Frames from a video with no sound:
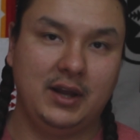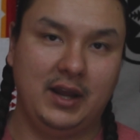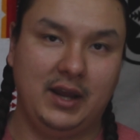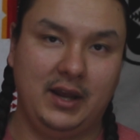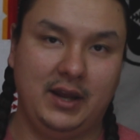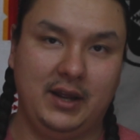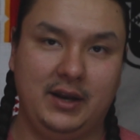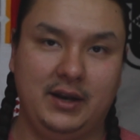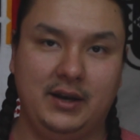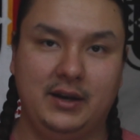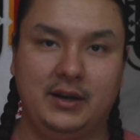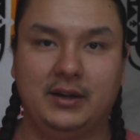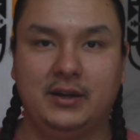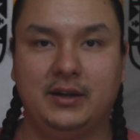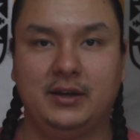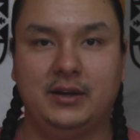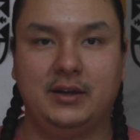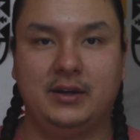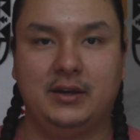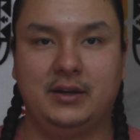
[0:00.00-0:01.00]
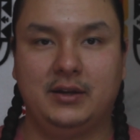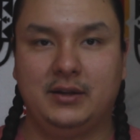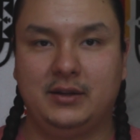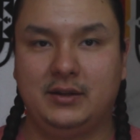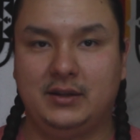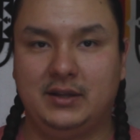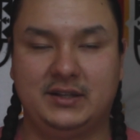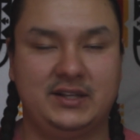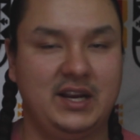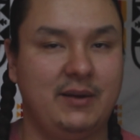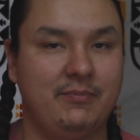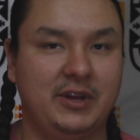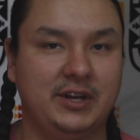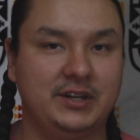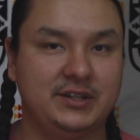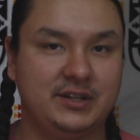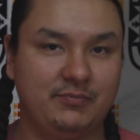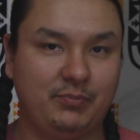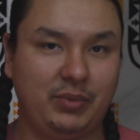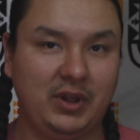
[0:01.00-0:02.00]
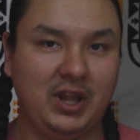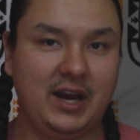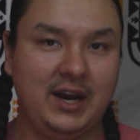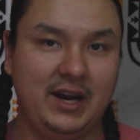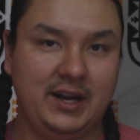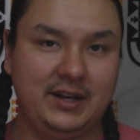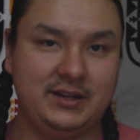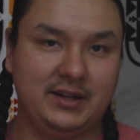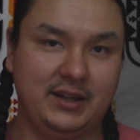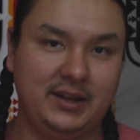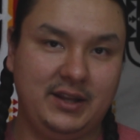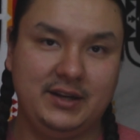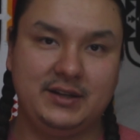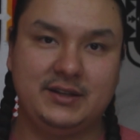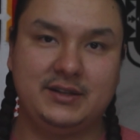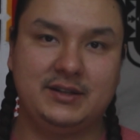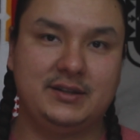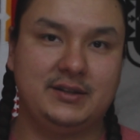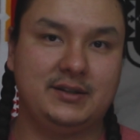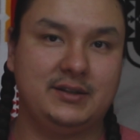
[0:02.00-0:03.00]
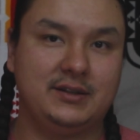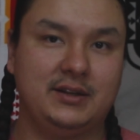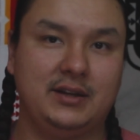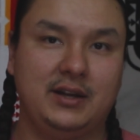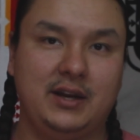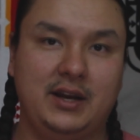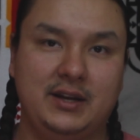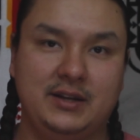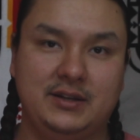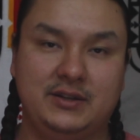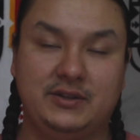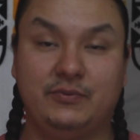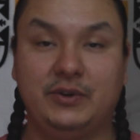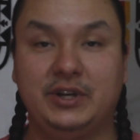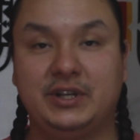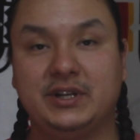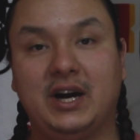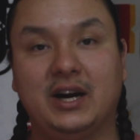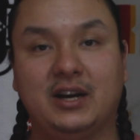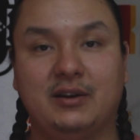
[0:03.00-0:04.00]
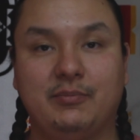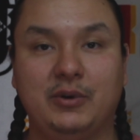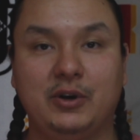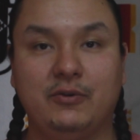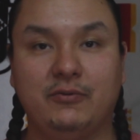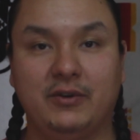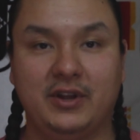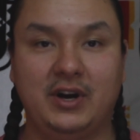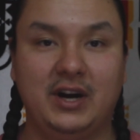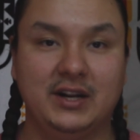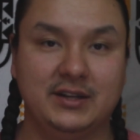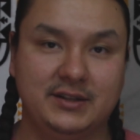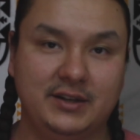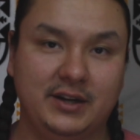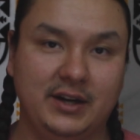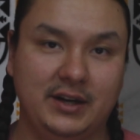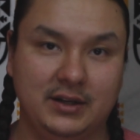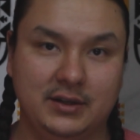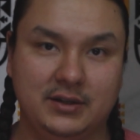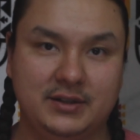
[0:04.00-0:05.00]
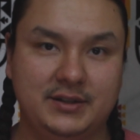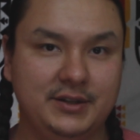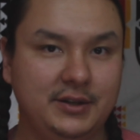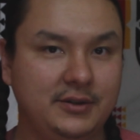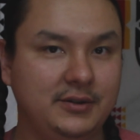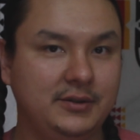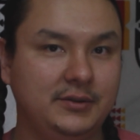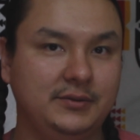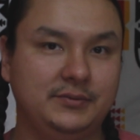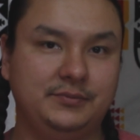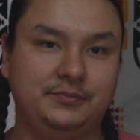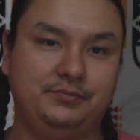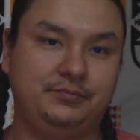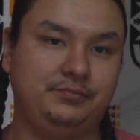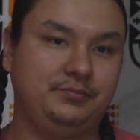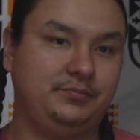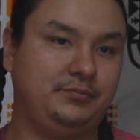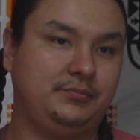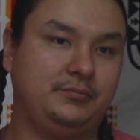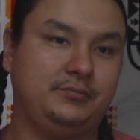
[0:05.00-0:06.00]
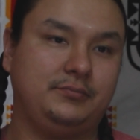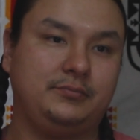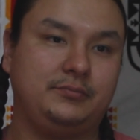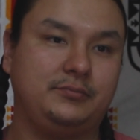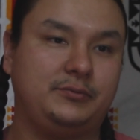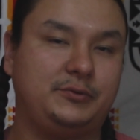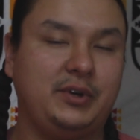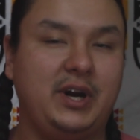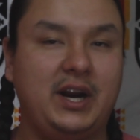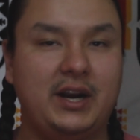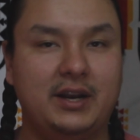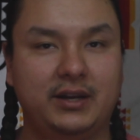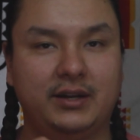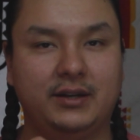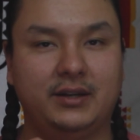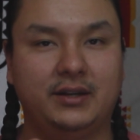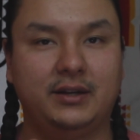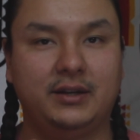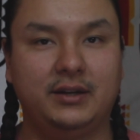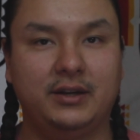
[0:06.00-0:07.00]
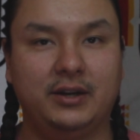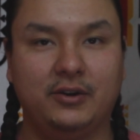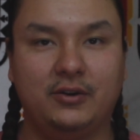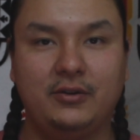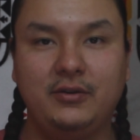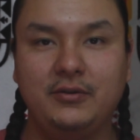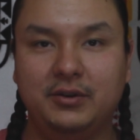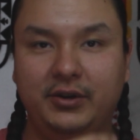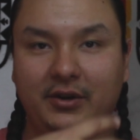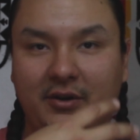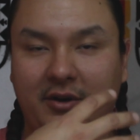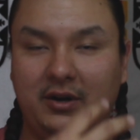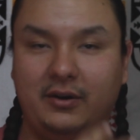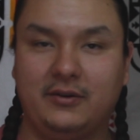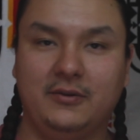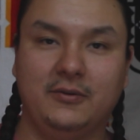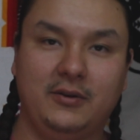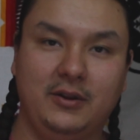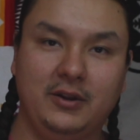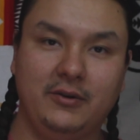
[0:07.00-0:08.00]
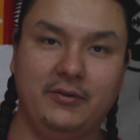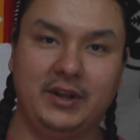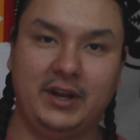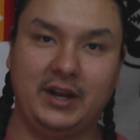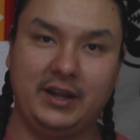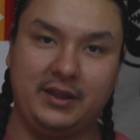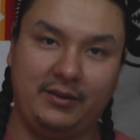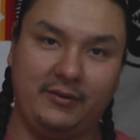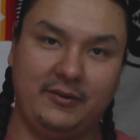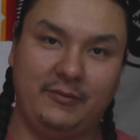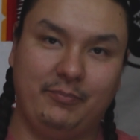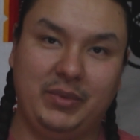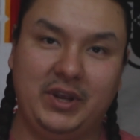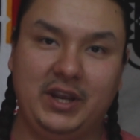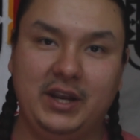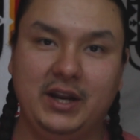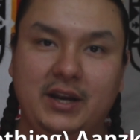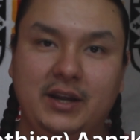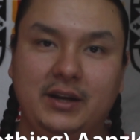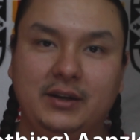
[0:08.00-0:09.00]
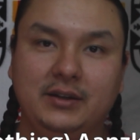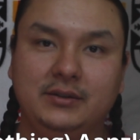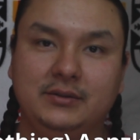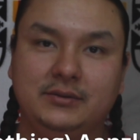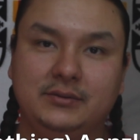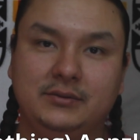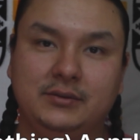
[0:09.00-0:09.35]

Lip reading: And the same things apply to this as we talked about with Aanzkan. So try to include your article of clothing at the beginning.